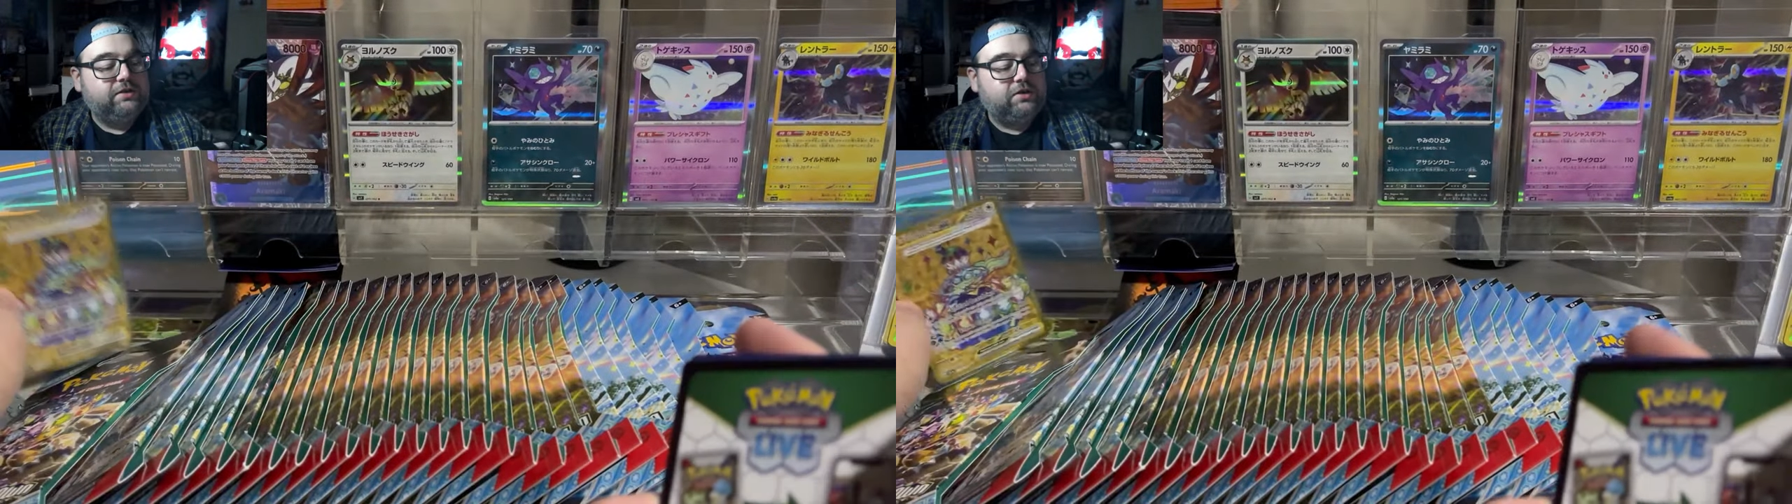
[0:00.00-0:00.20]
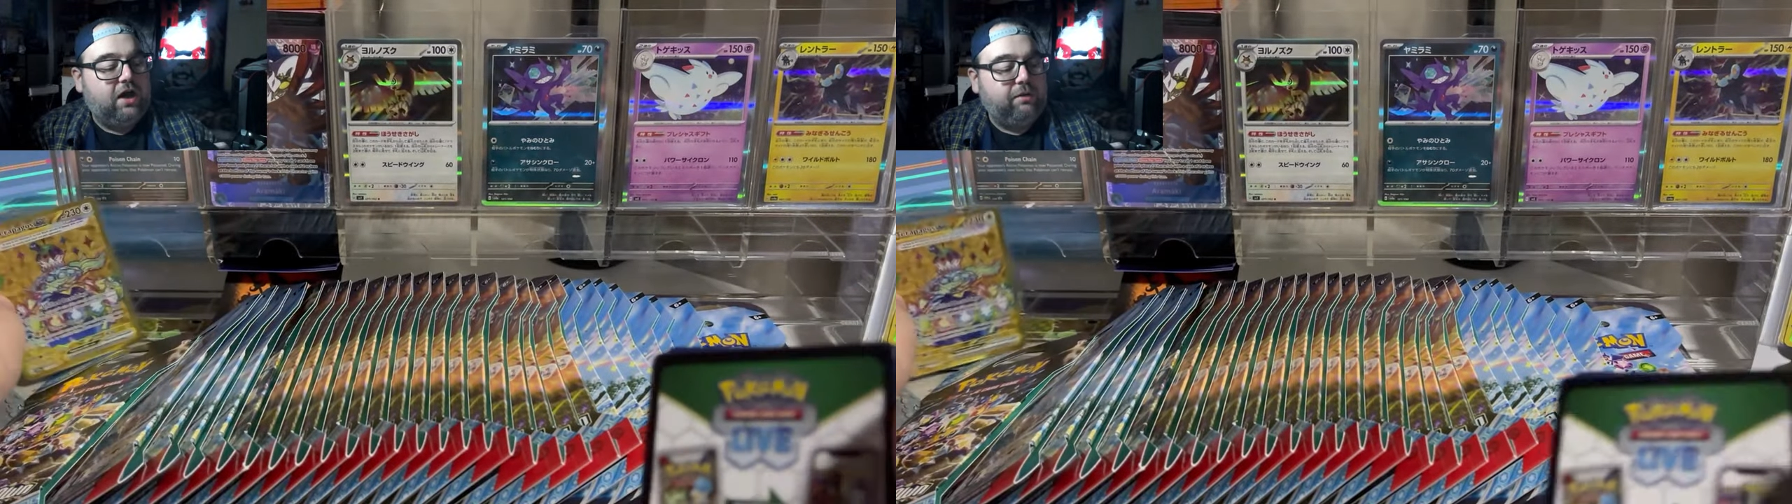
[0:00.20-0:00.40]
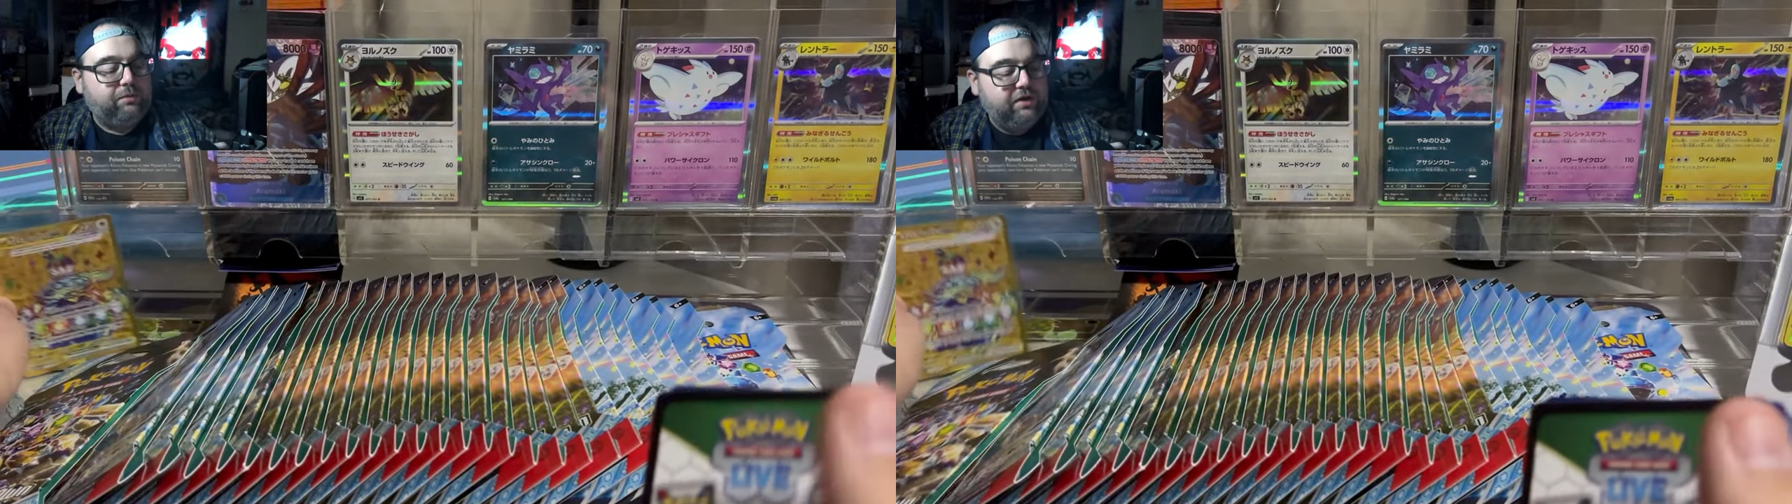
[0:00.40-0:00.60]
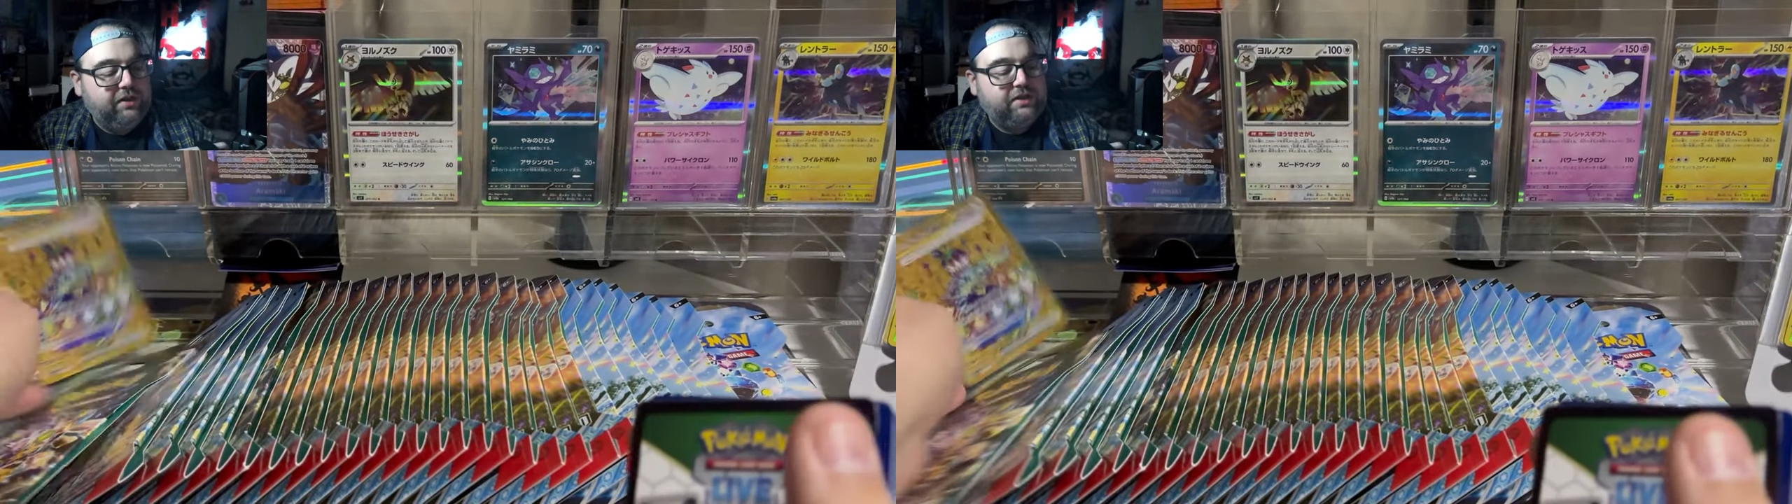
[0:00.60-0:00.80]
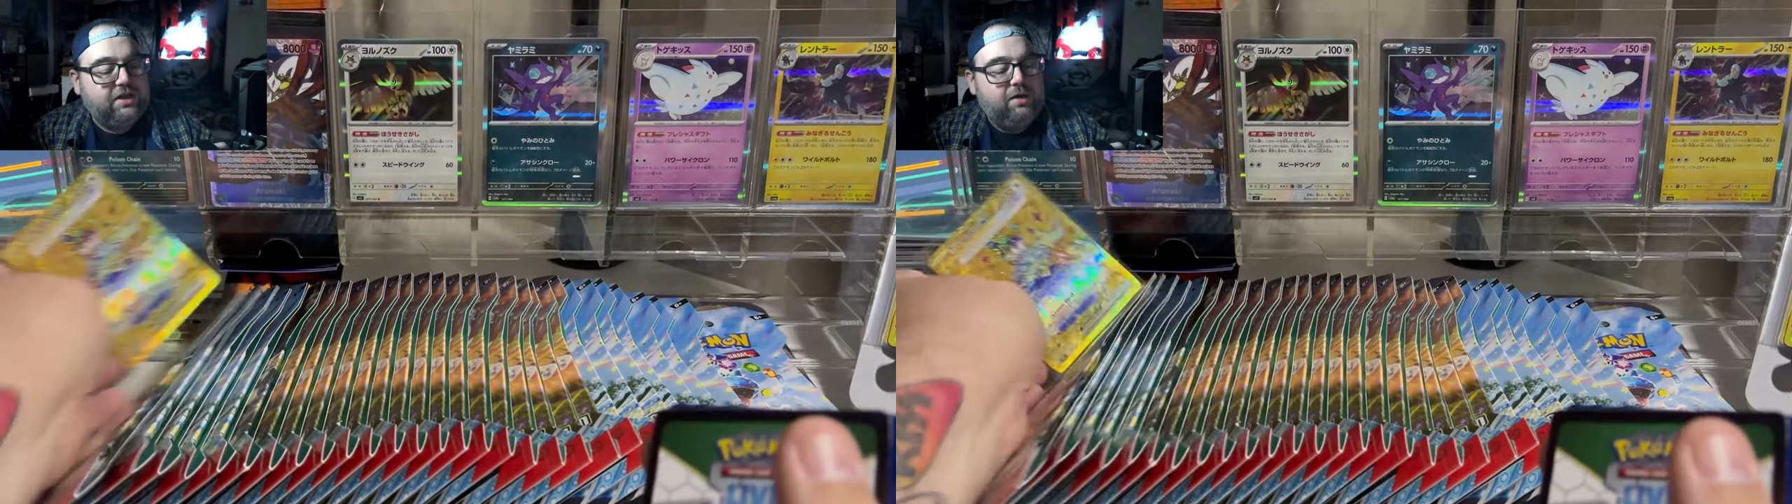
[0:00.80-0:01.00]
So I
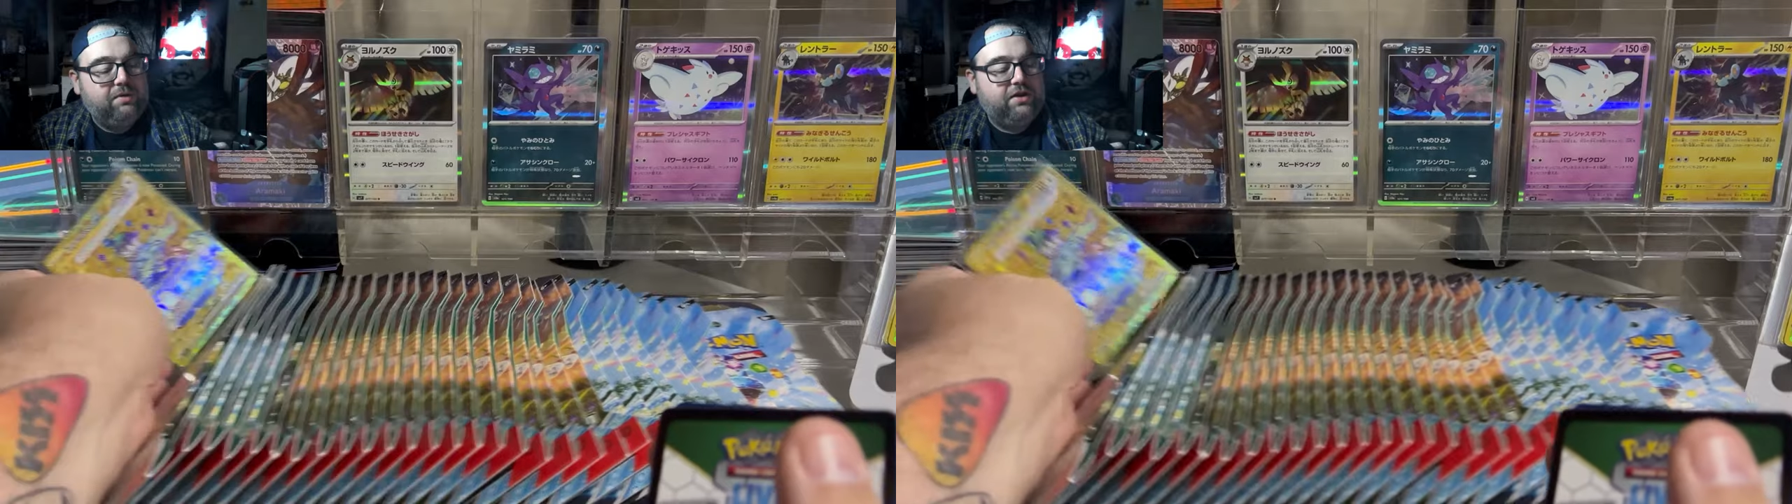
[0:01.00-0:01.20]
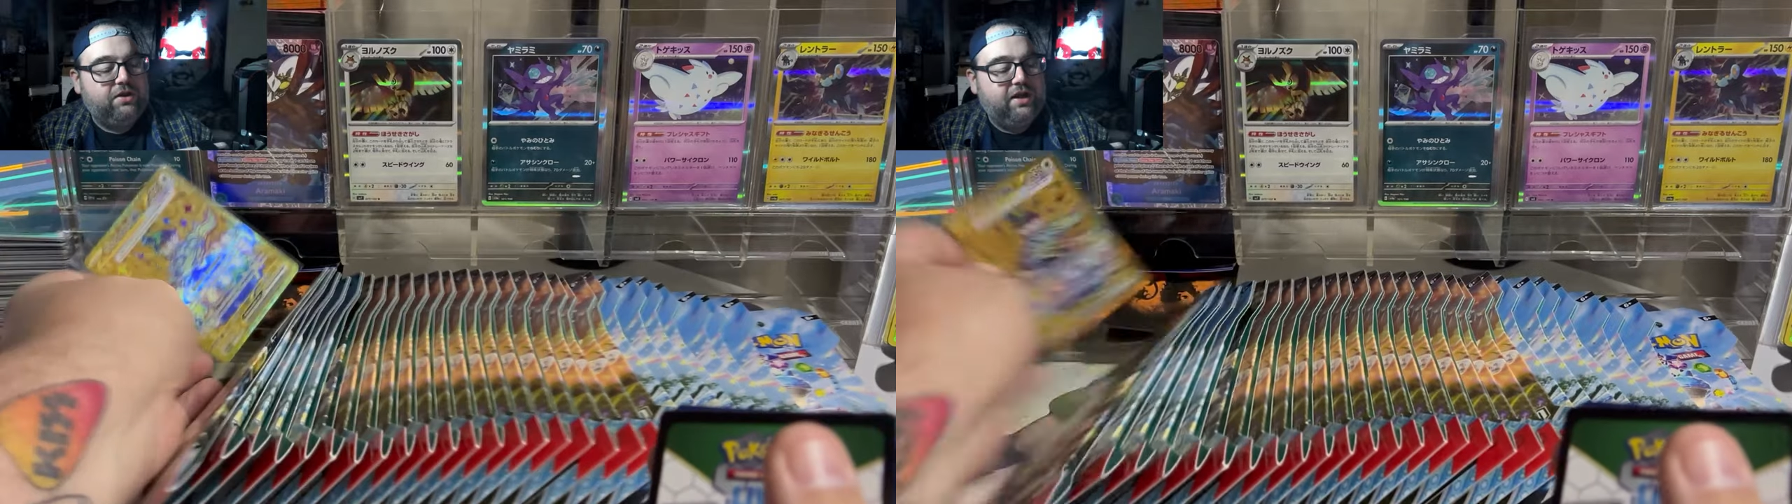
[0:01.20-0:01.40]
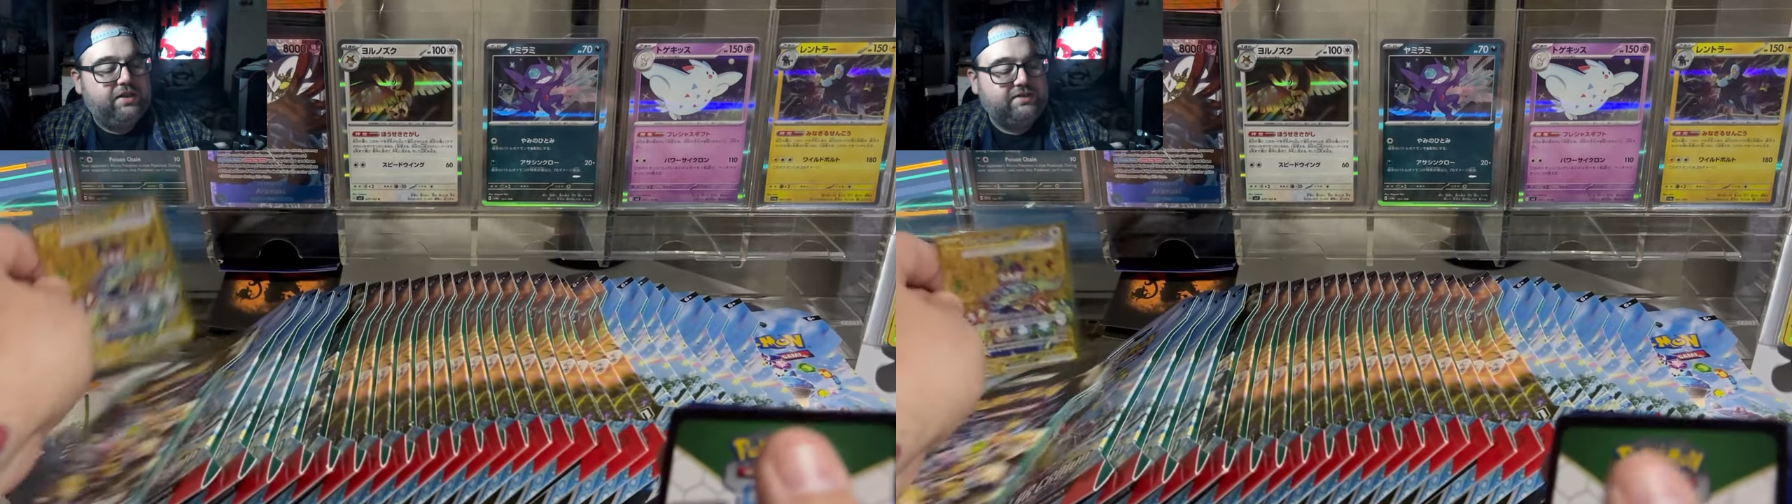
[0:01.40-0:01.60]
really thought we either had